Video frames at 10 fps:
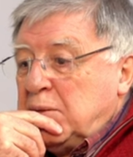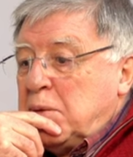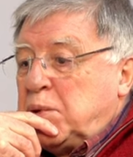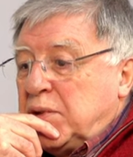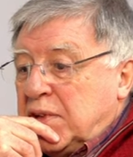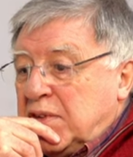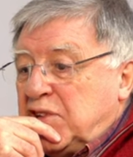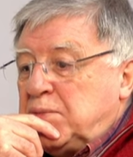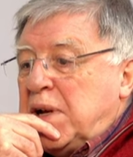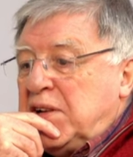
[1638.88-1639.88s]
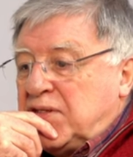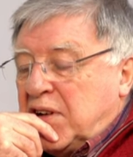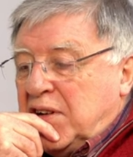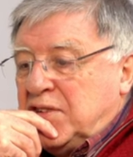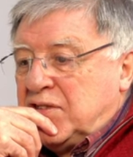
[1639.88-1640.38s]
let me put this may
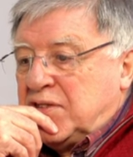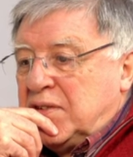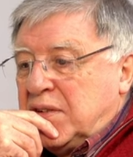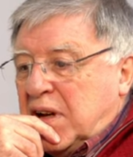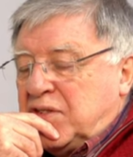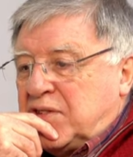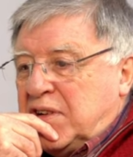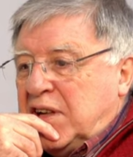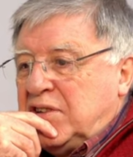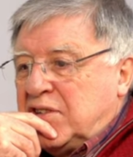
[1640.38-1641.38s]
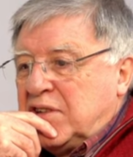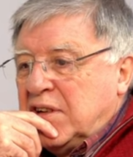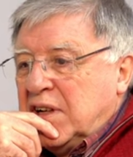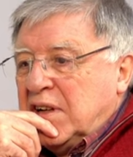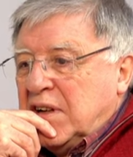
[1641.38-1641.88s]
sound uh, strange
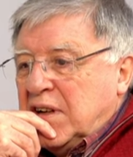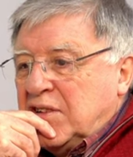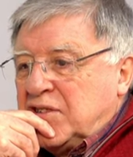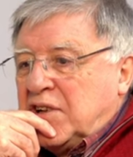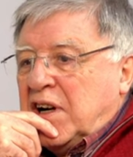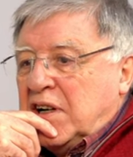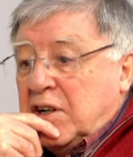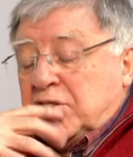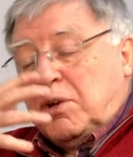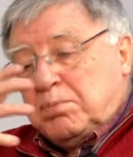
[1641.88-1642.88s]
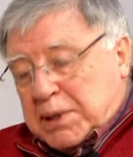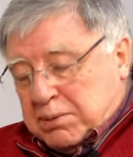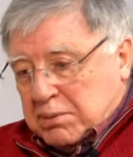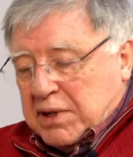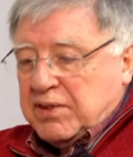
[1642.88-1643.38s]
and startling, or some
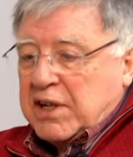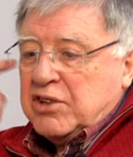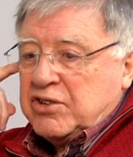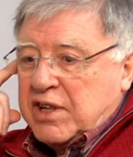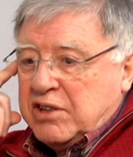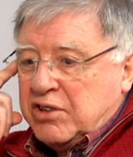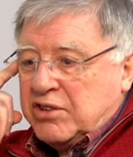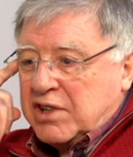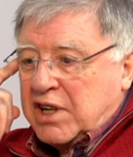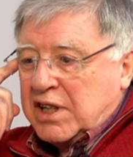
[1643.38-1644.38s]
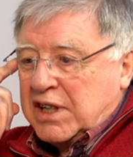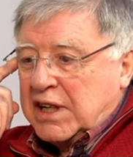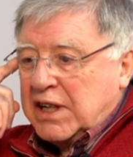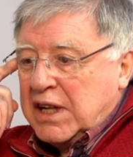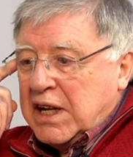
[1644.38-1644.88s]
people may find it strange and
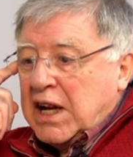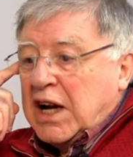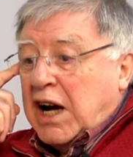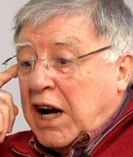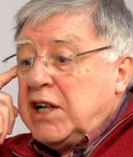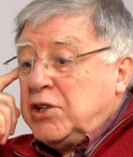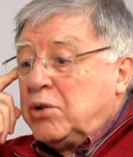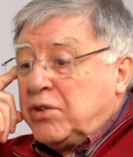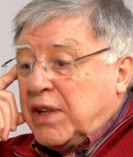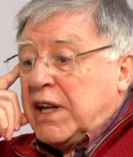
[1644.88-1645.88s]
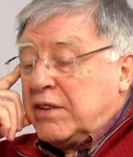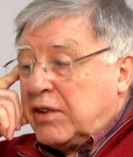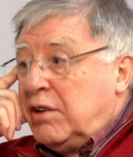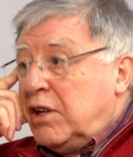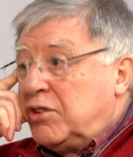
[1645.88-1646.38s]
startling. I don't
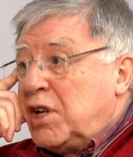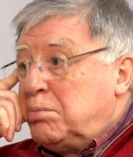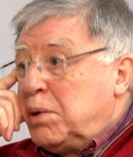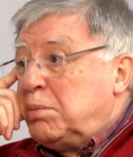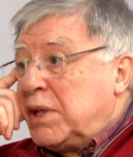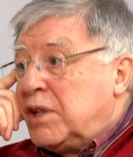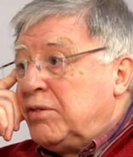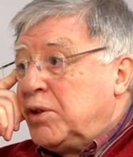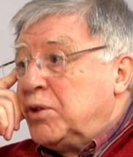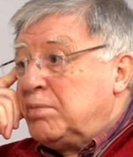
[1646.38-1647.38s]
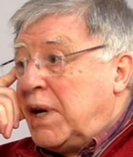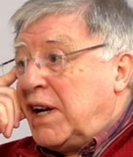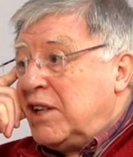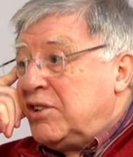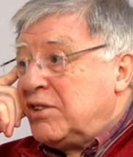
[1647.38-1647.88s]
think there is a biblical view of
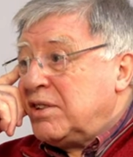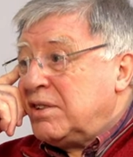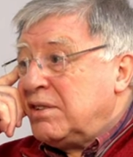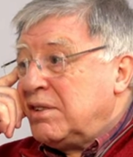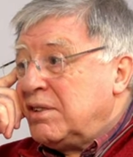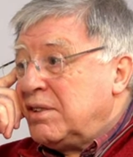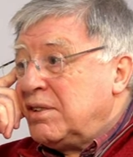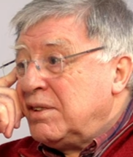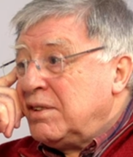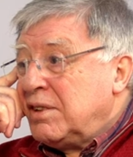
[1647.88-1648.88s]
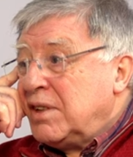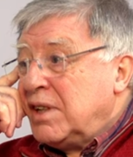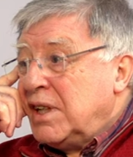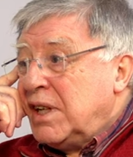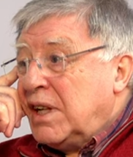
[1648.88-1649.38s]
marriage. Right. Okay.
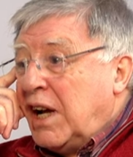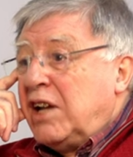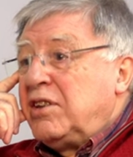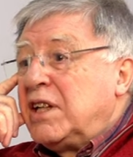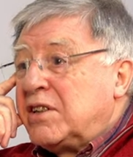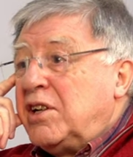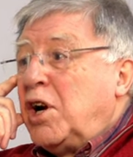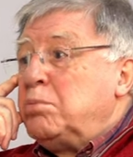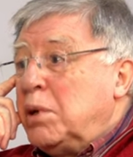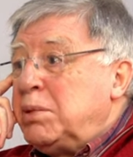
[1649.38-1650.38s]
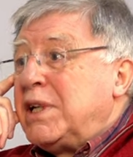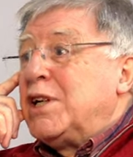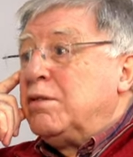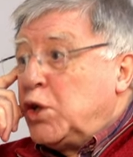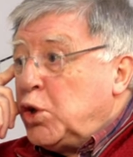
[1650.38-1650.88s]
I think there are
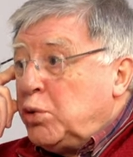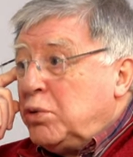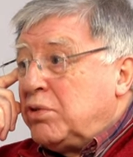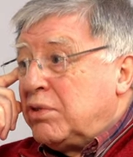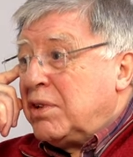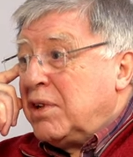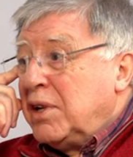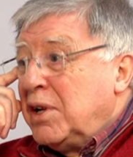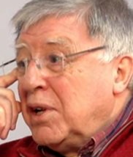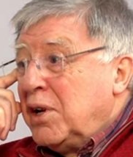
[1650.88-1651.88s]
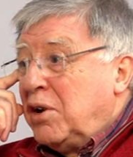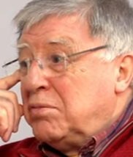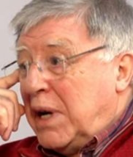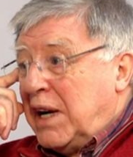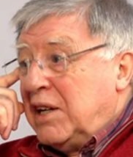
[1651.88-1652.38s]
biblical views. Right.
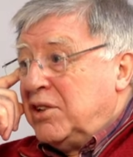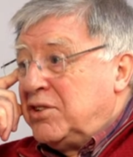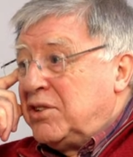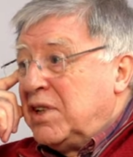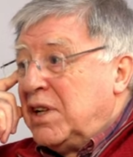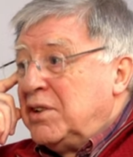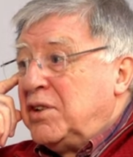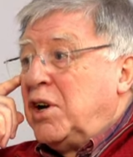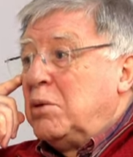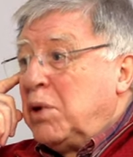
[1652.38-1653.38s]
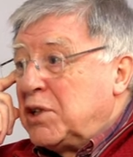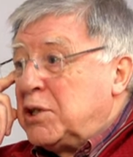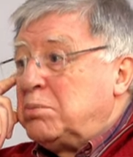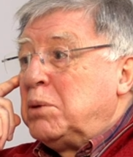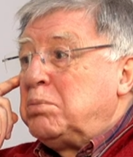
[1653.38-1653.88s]
Of marriage. Okay. There are
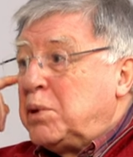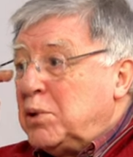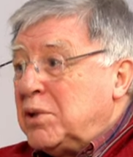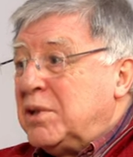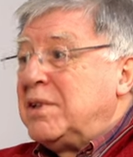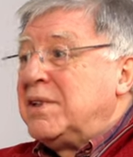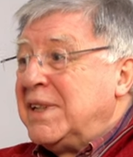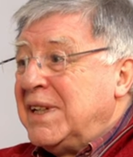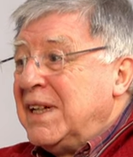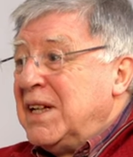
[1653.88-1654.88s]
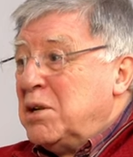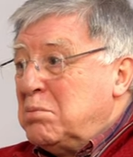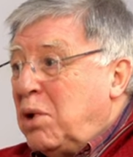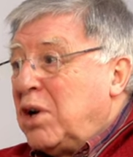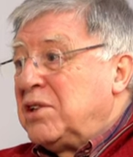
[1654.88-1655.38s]
multiple plural
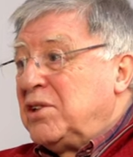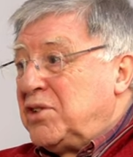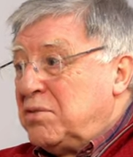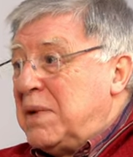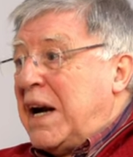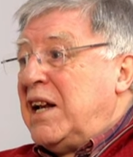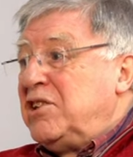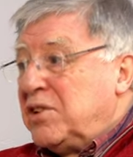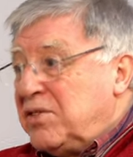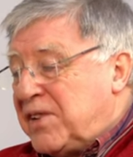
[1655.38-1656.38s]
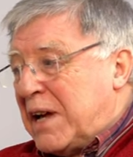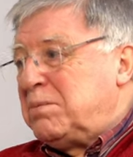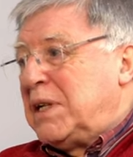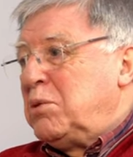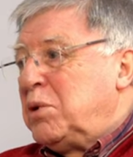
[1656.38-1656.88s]
models of marriage and
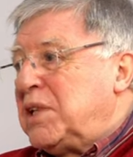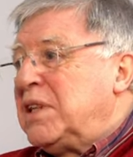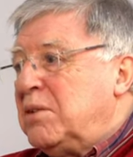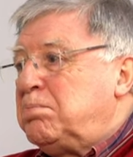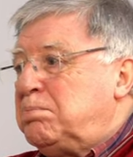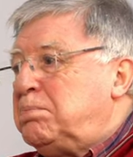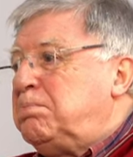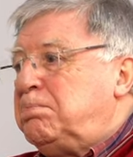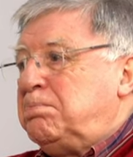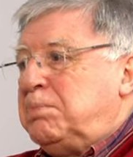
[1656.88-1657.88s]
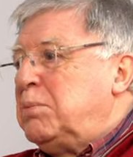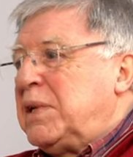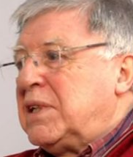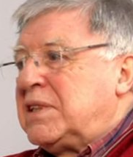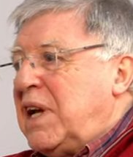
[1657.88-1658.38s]
family within the
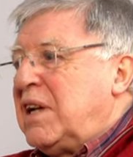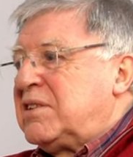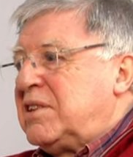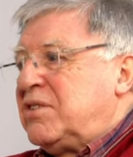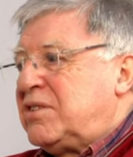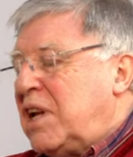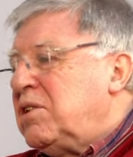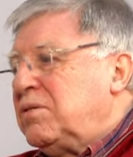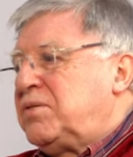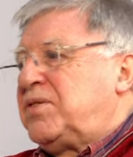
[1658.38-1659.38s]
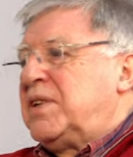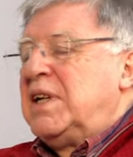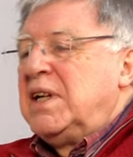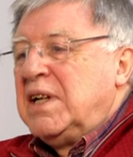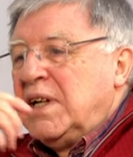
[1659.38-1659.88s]
biblical text itself.
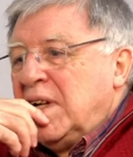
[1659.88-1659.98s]
Mm-hmm.